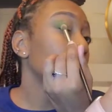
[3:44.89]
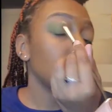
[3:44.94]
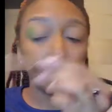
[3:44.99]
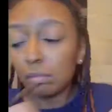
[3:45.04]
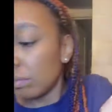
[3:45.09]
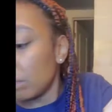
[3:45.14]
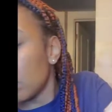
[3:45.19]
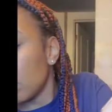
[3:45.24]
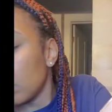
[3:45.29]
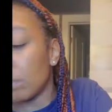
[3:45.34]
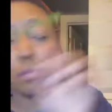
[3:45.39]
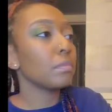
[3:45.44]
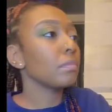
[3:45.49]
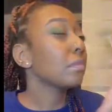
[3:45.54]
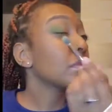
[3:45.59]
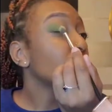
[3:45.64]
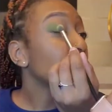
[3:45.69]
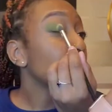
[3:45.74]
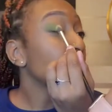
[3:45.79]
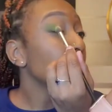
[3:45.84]
right away
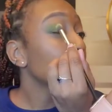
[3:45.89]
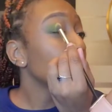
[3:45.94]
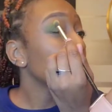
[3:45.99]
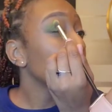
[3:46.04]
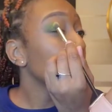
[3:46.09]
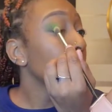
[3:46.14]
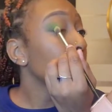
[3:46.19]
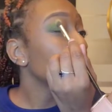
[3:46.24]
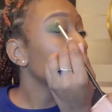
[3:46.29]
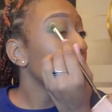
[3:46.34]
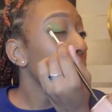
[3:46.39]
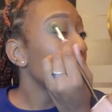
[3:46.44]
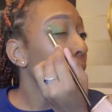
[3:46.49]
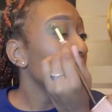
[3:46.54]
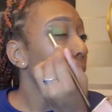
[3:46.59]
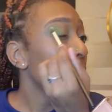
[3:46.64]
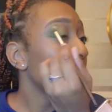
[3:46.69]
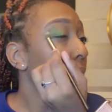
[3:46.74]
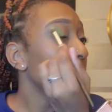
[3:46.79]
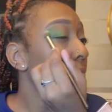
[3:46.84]
of him trying to get
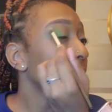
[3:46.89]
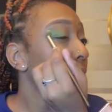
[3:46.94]
me